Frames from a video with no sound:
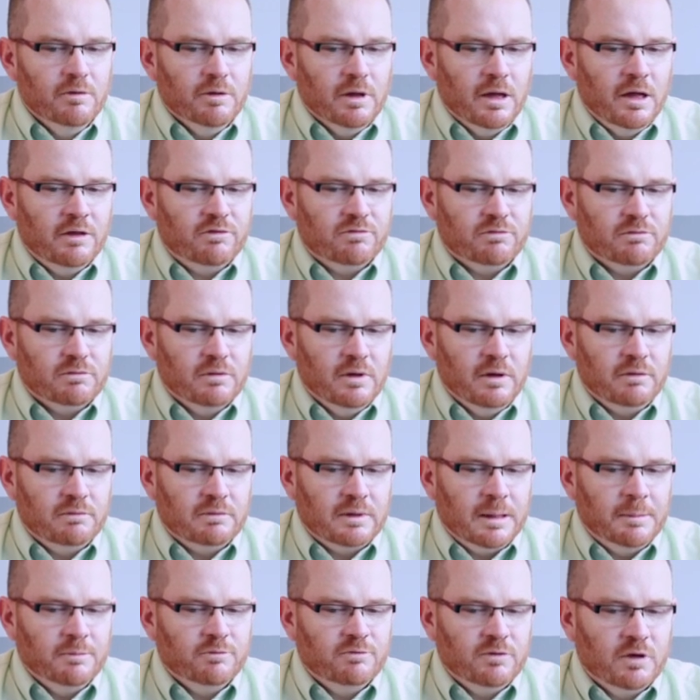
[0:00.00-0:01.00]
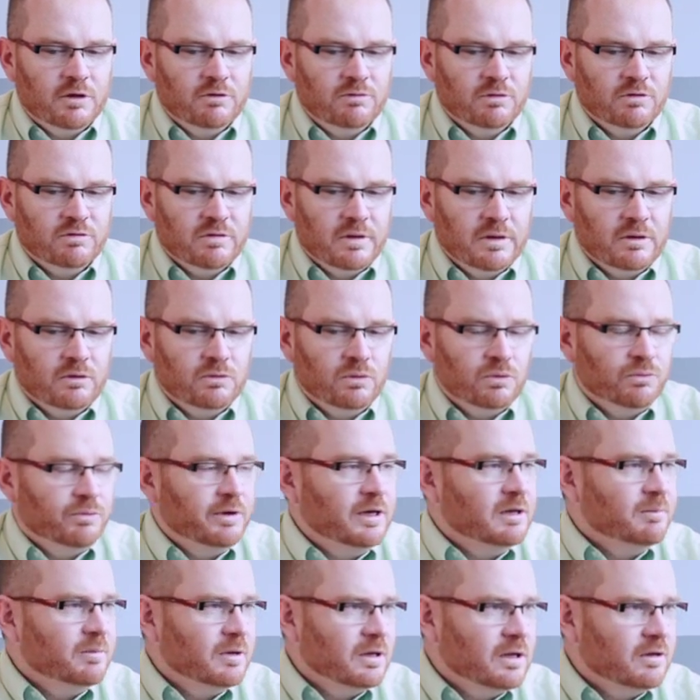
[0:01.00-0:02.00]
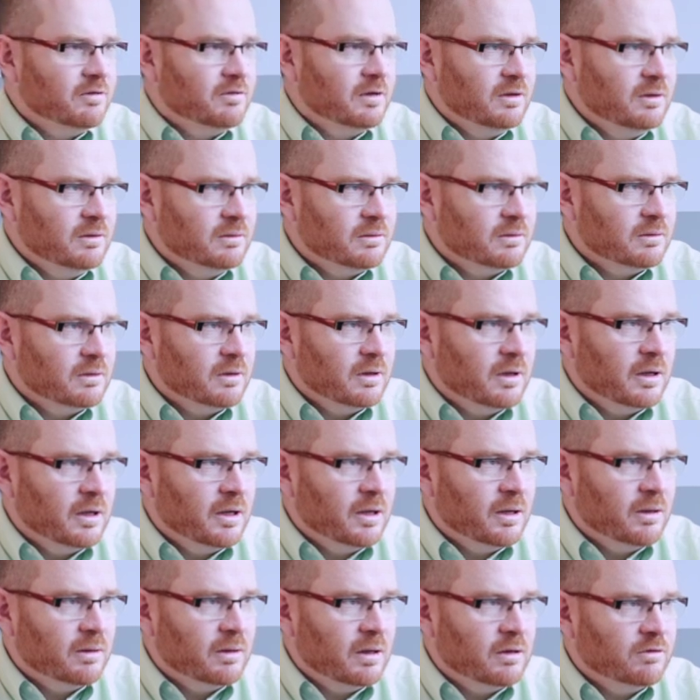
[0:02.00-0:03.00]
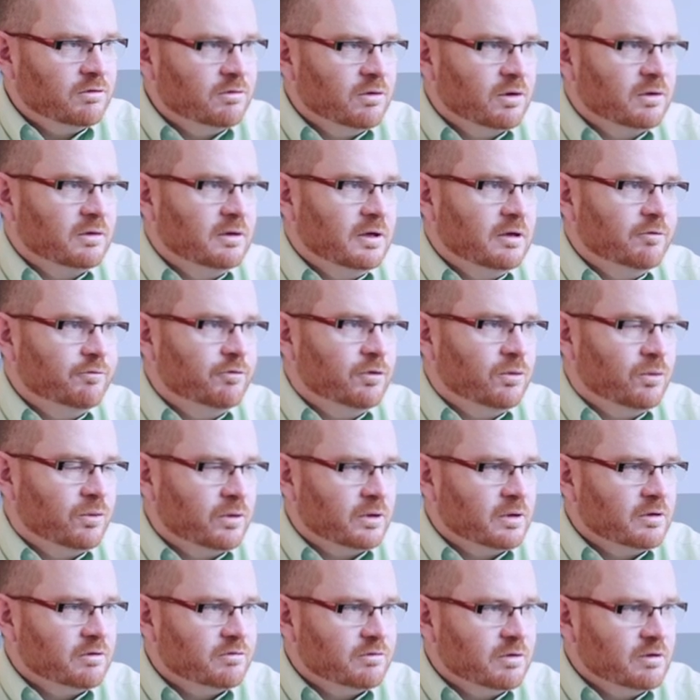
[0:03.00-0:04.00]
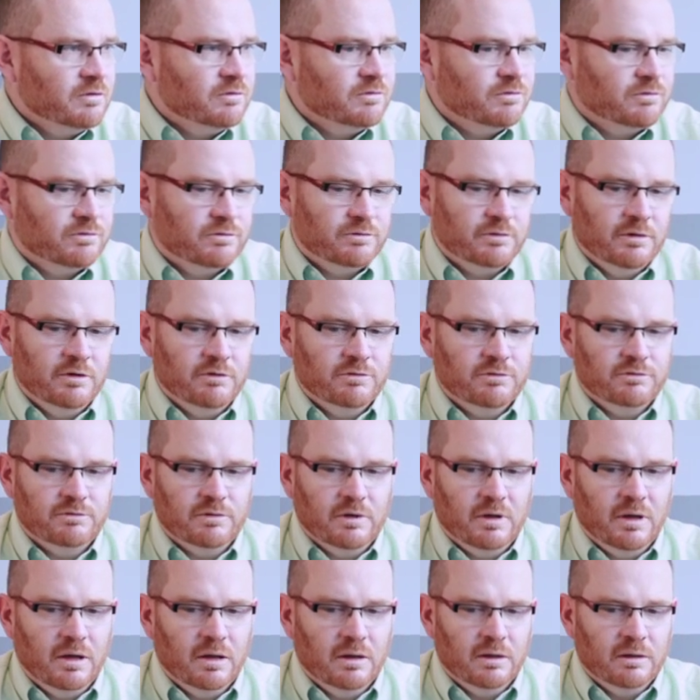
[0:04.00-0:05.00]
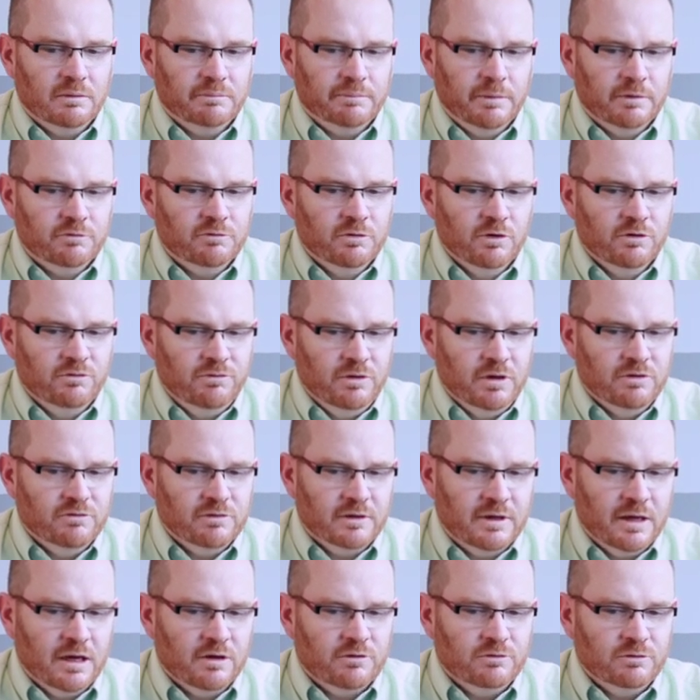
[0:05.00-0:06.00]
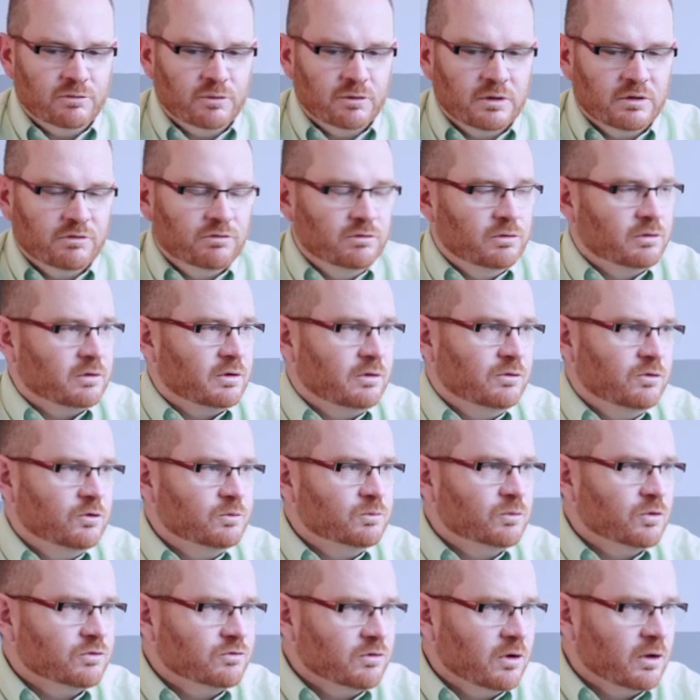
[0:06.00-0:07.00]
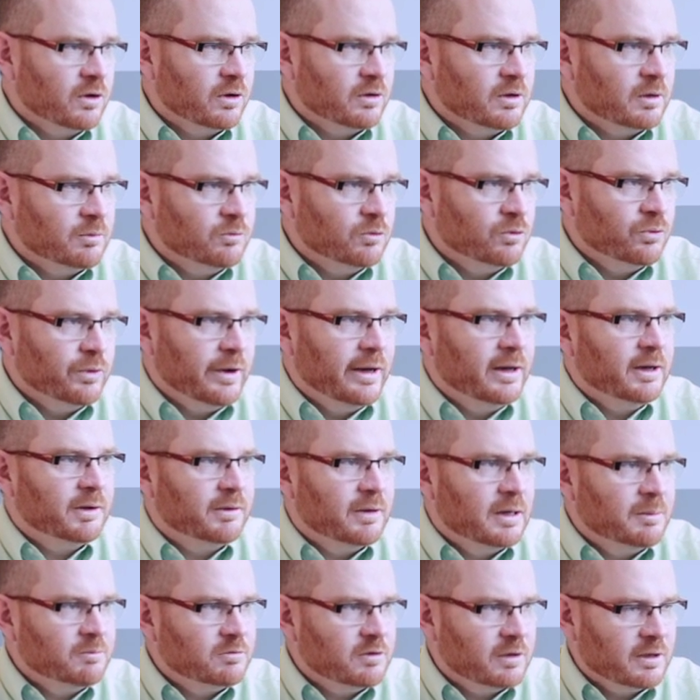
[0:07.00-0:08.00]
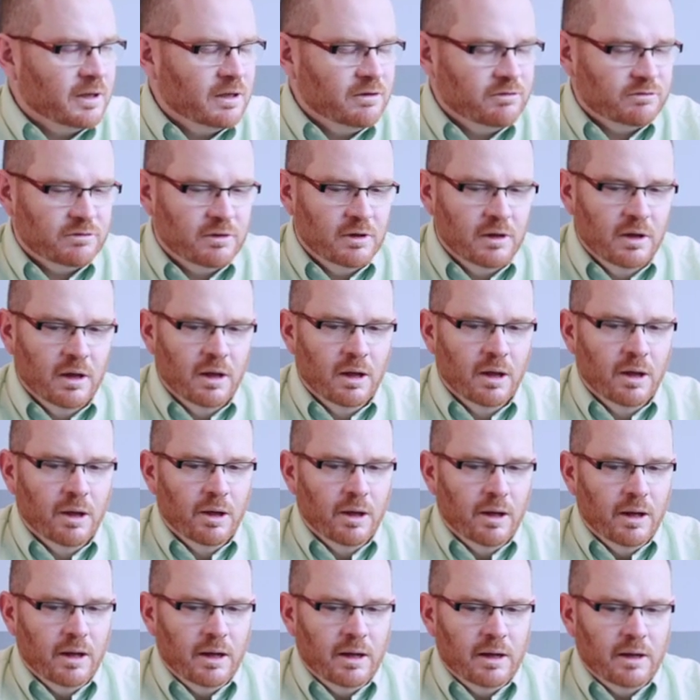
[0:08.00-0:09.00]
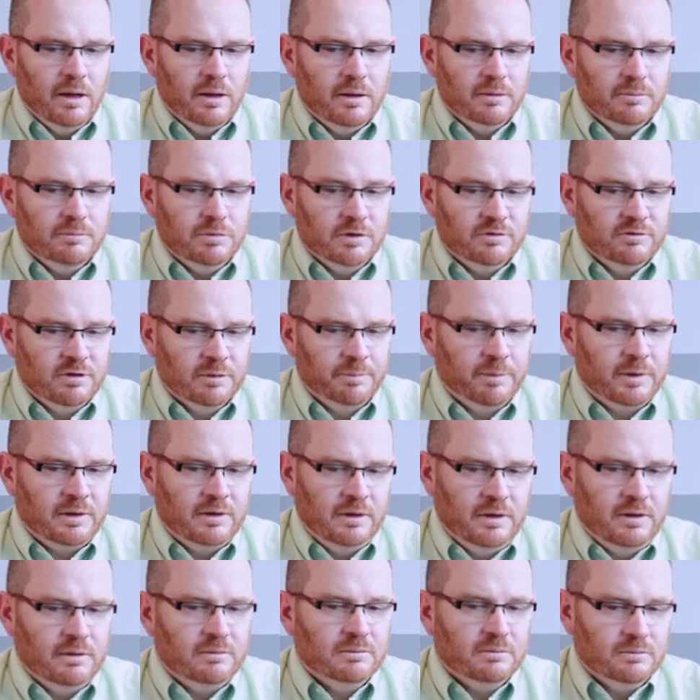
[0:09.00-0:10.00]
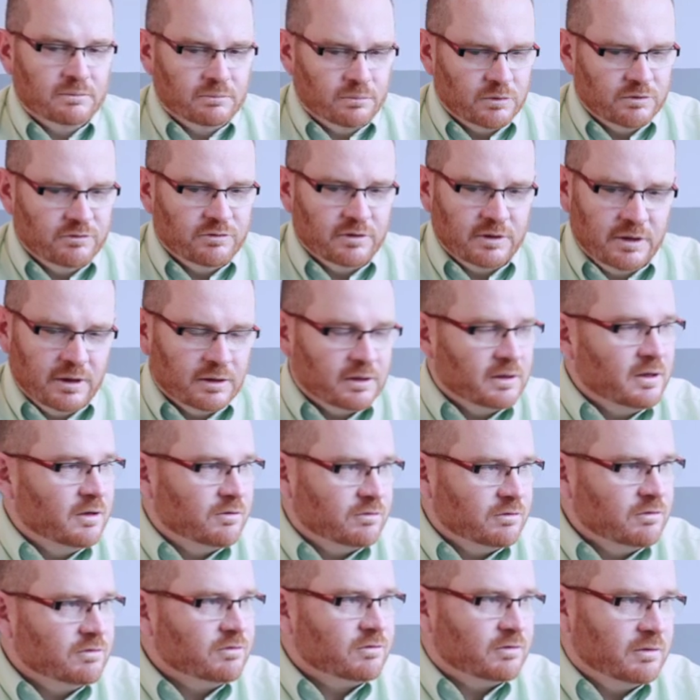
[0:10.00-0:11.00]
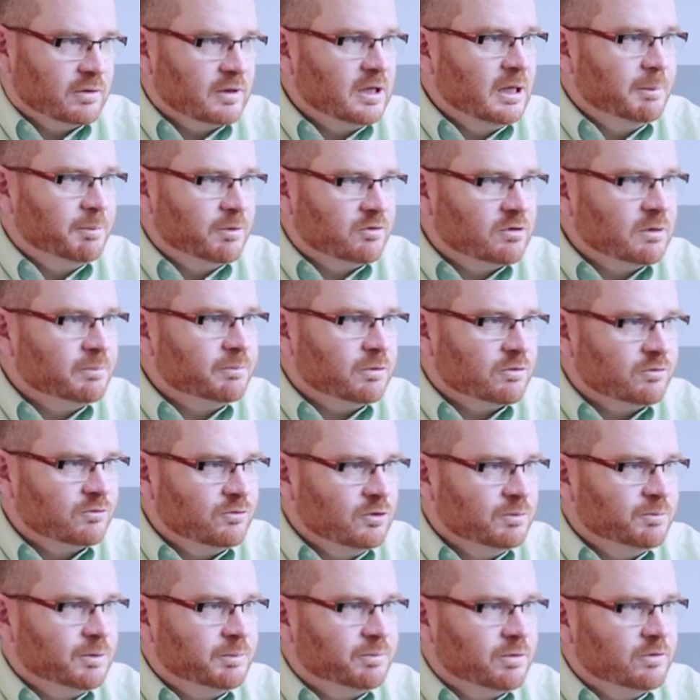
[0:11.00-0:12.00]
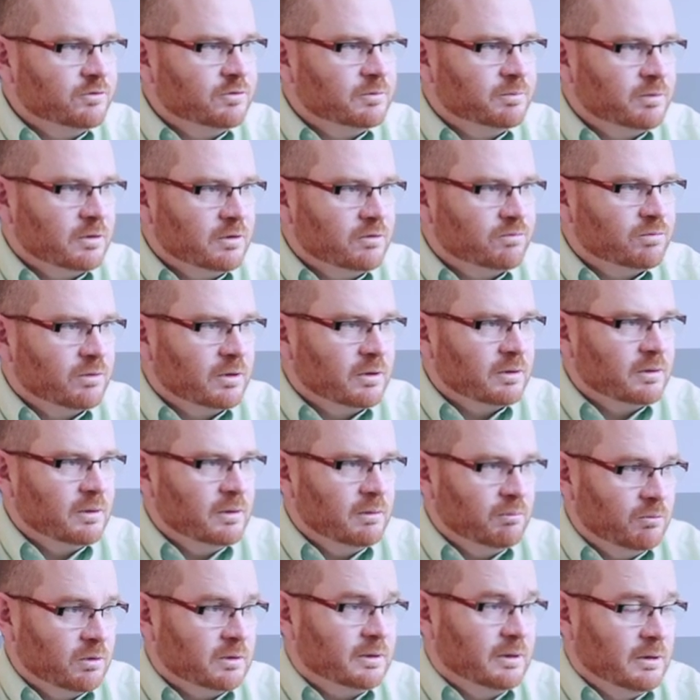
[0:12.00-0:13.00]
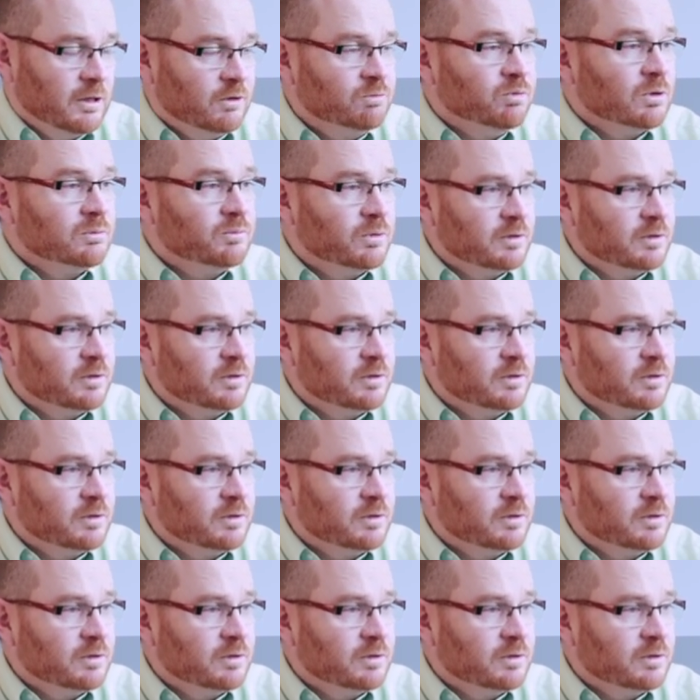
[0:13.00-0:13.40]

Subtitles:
It comes down to something called readability. And certainly if your audience is a tertiary education audience, you can use more jargon and more anagrams, I guess. But typically, once again, KISS is the keep it simple, stupid principle is what